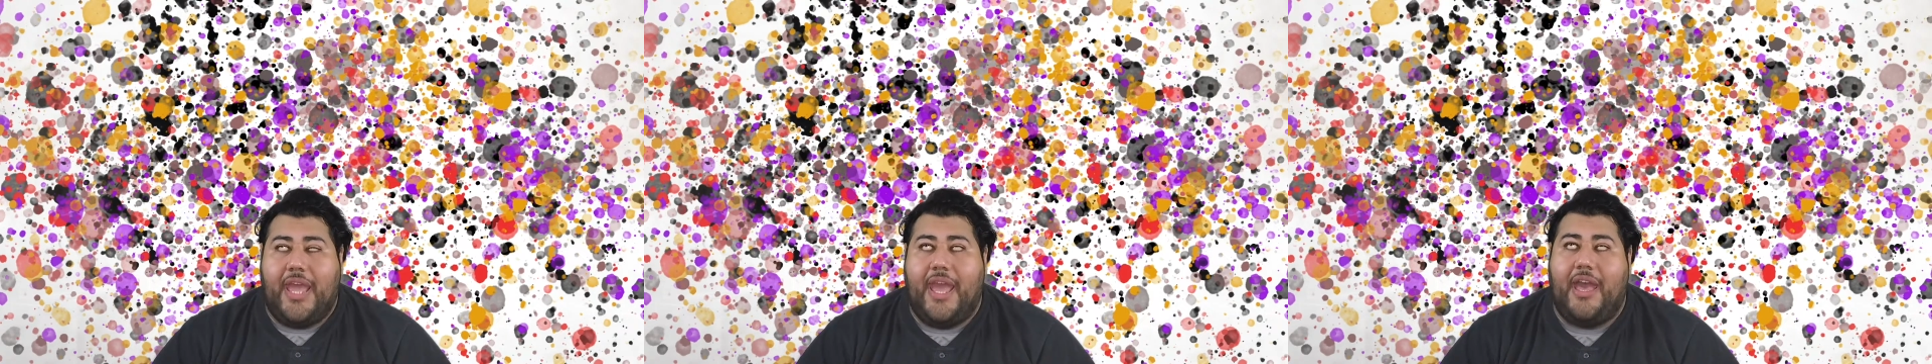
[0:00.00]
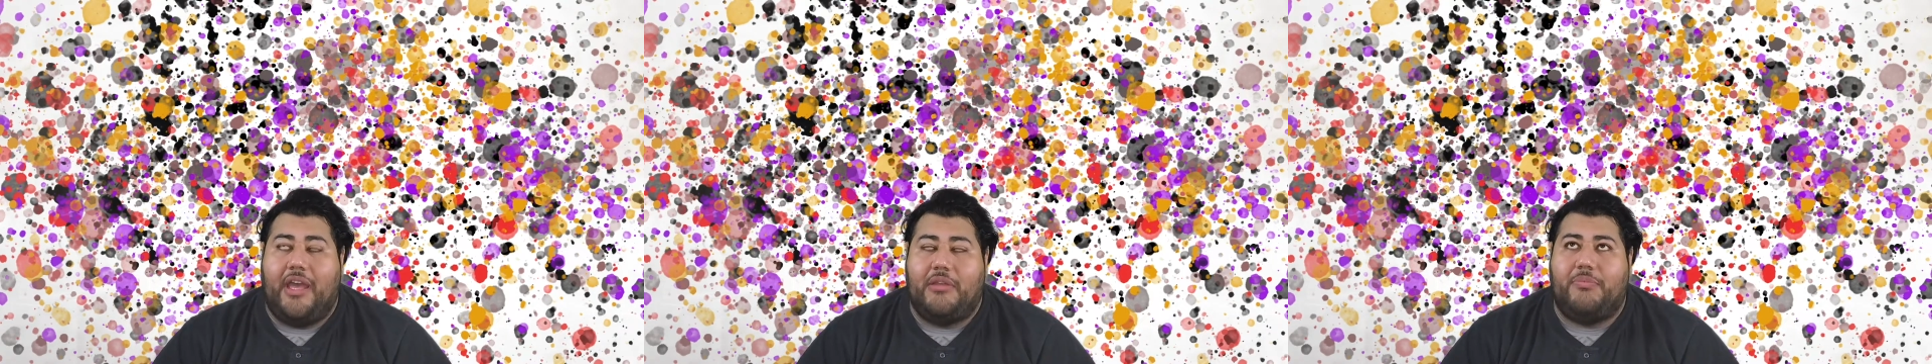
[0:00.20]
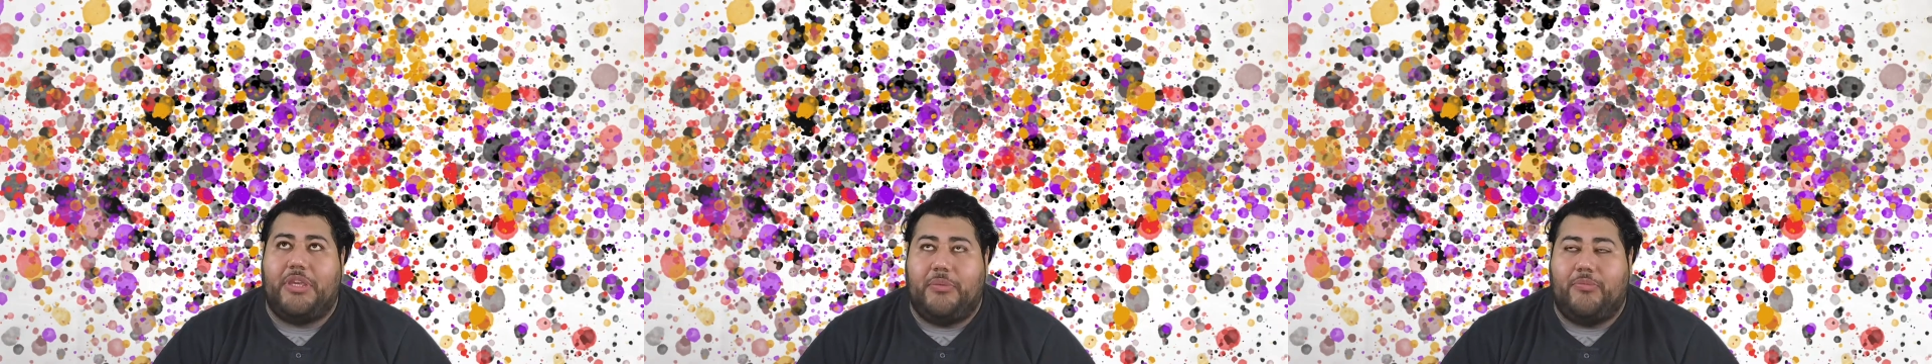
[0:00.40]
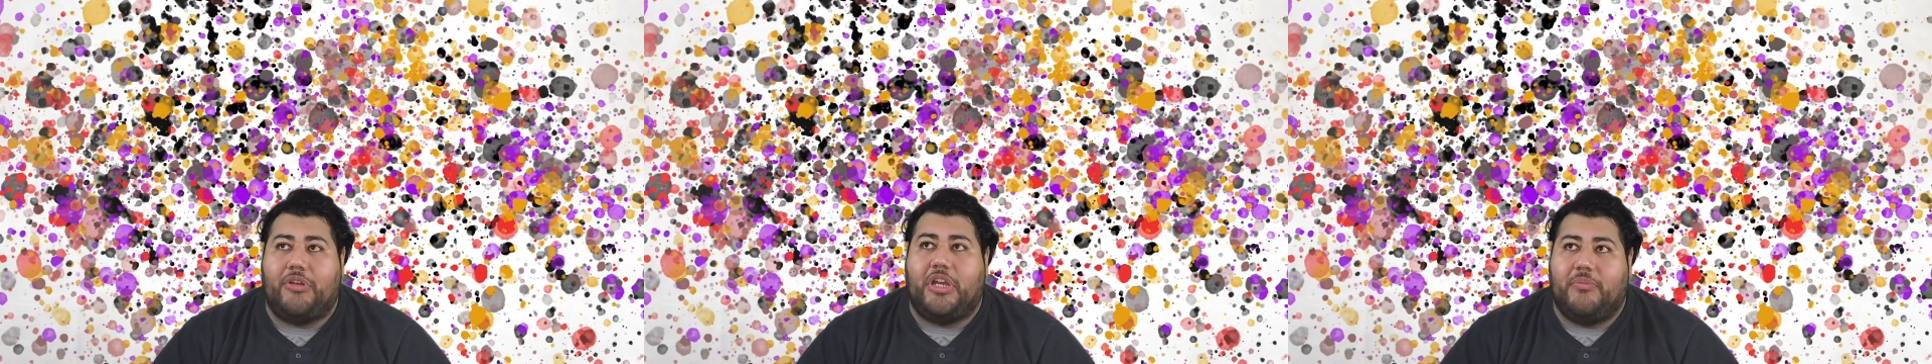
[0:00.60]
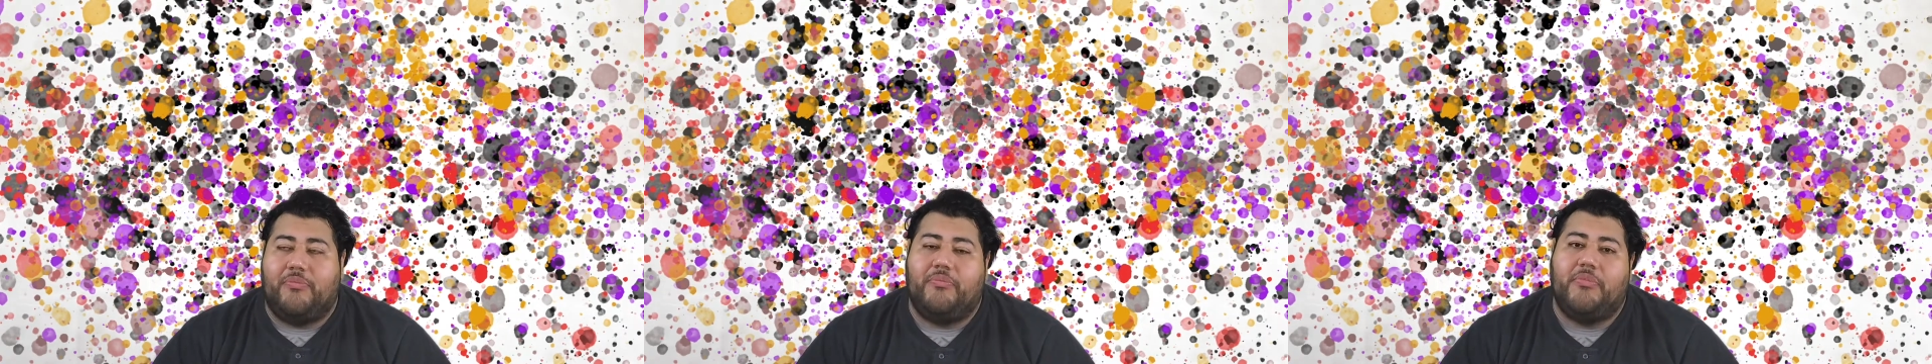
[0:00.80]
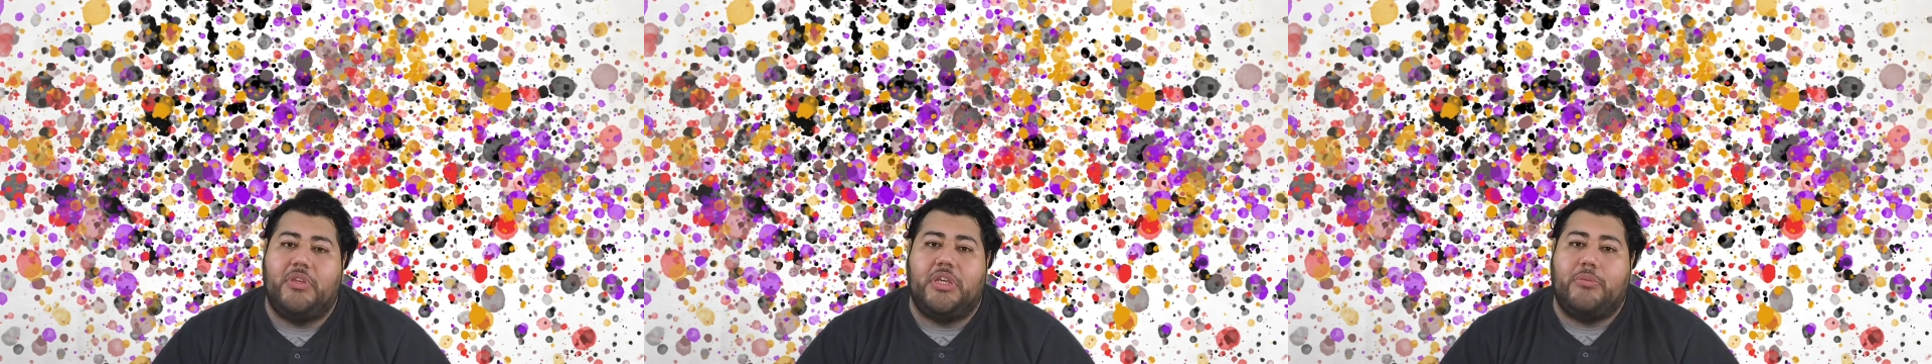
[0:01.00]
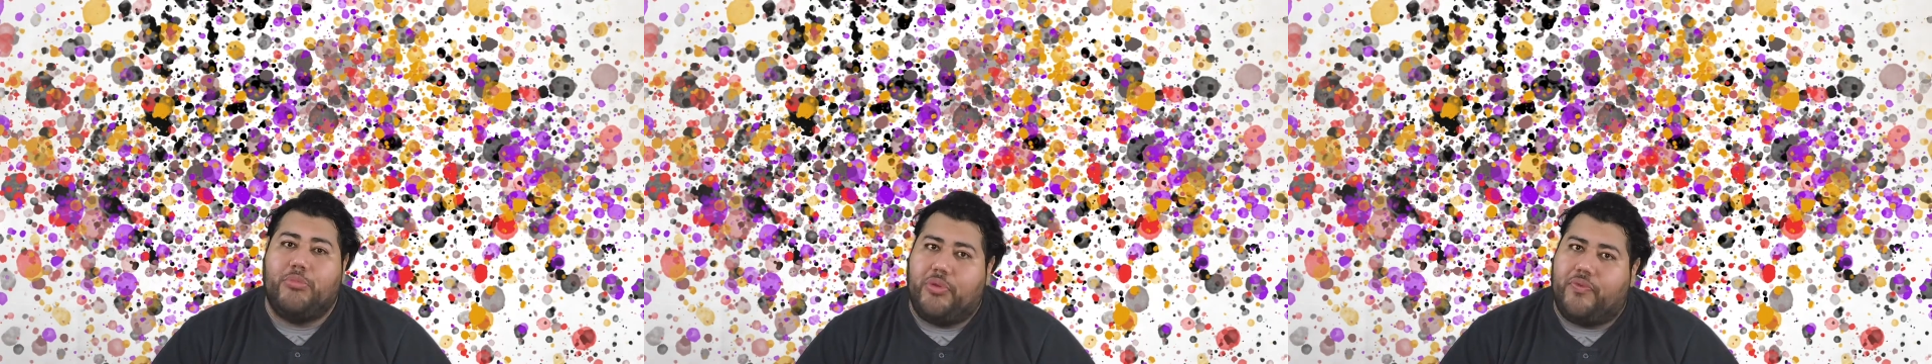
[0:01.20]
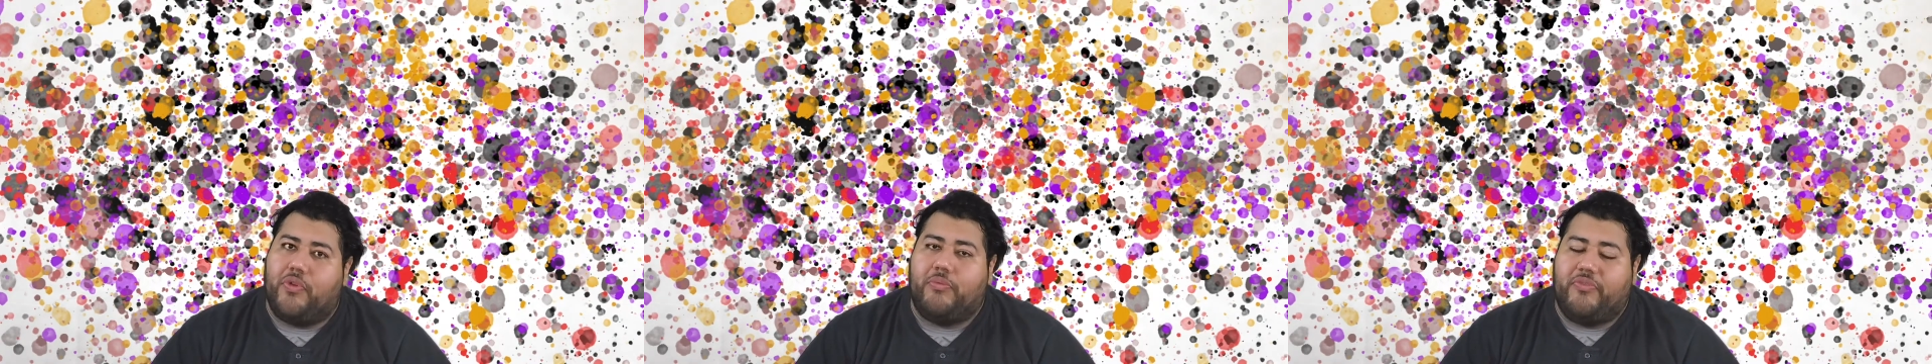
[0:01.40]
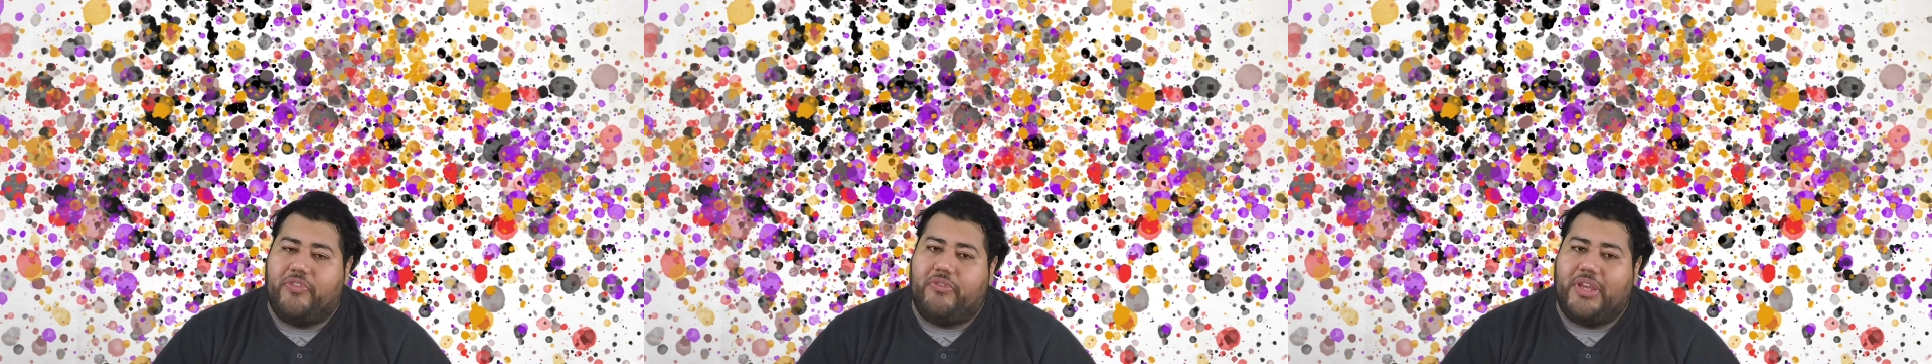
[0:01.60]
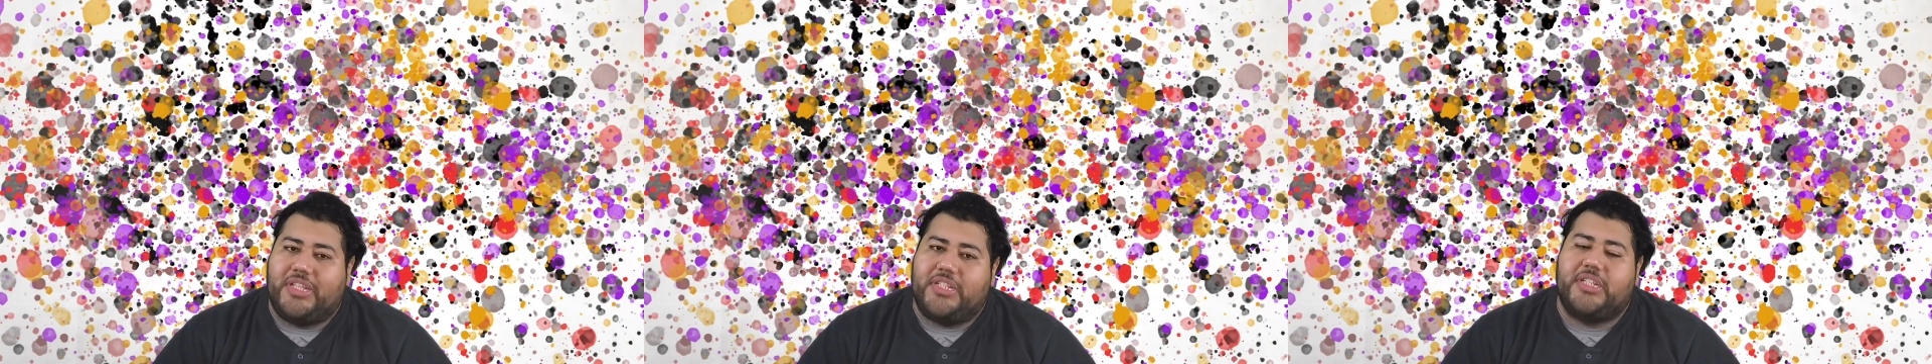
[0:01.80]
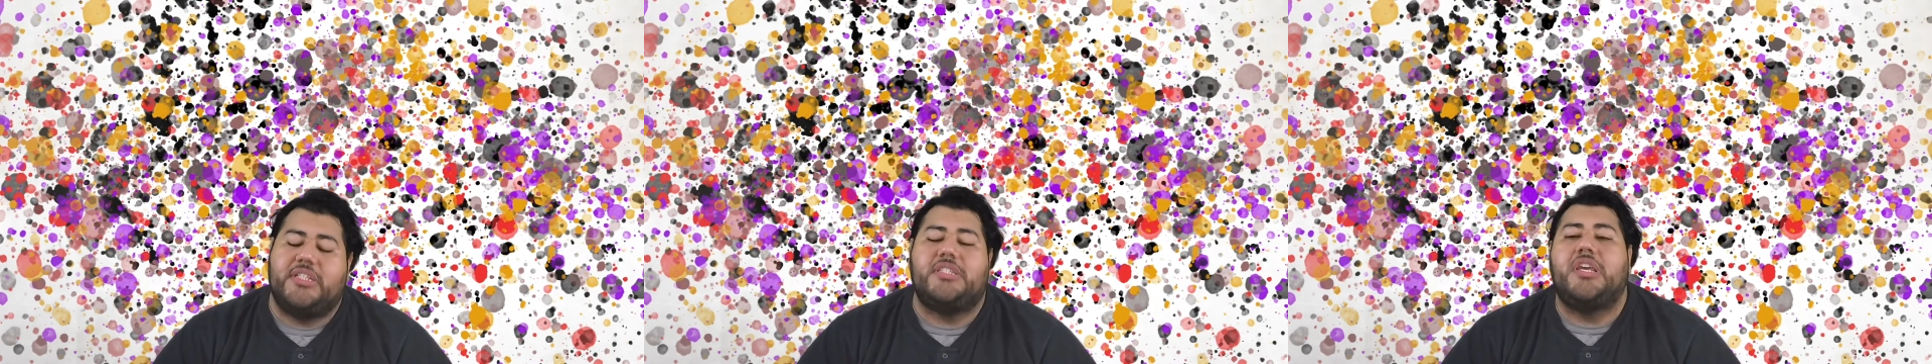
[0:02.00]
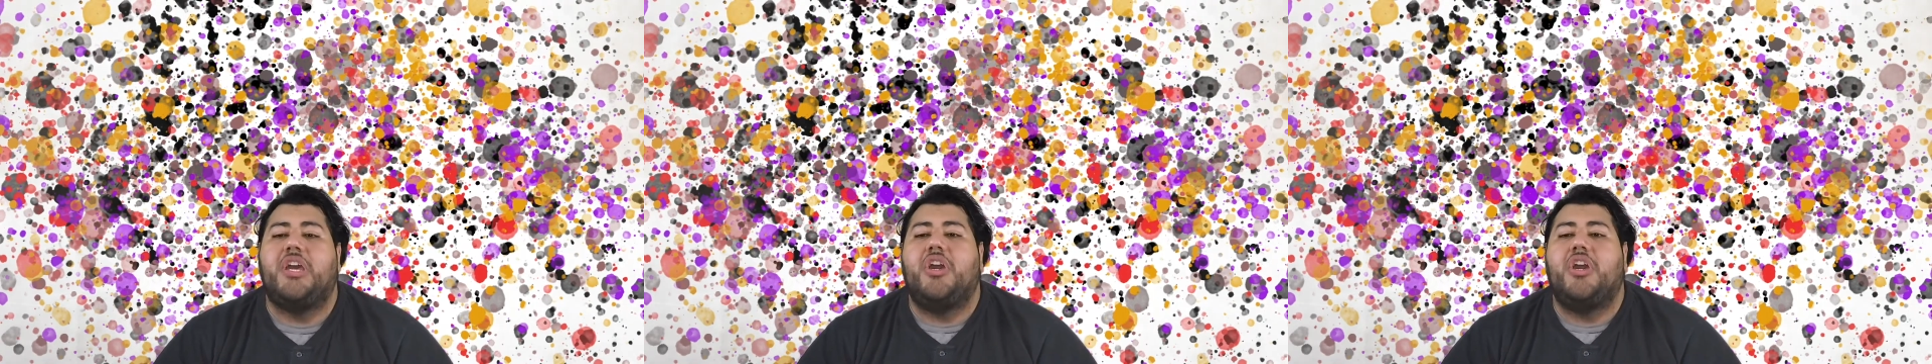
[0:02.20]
people come perform for the residents,